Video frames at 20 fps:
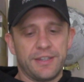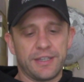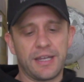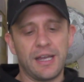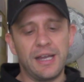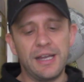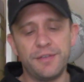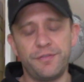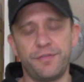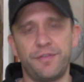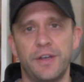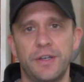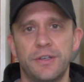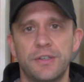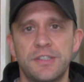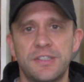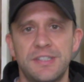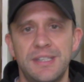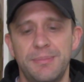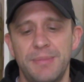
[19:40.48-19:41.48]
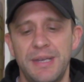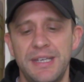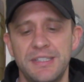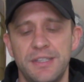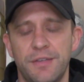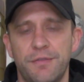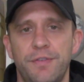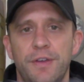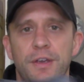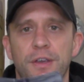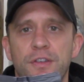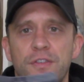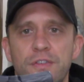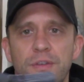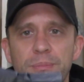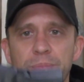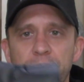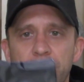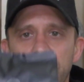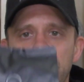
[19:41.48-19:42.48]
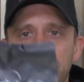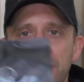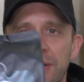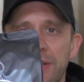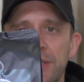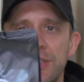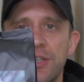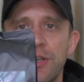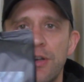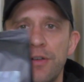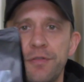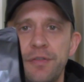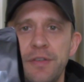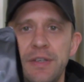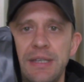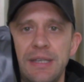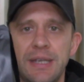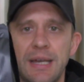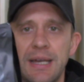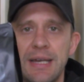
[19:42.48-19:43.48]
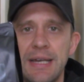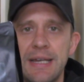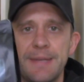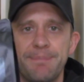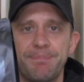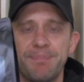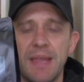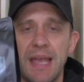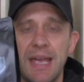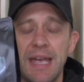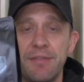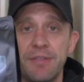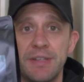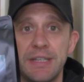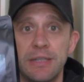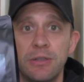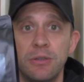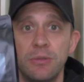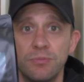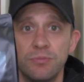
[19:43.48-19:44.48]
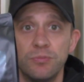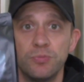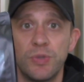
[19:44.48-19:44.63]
kind folks, the amazing folks from Boeretroos Coffee have a deal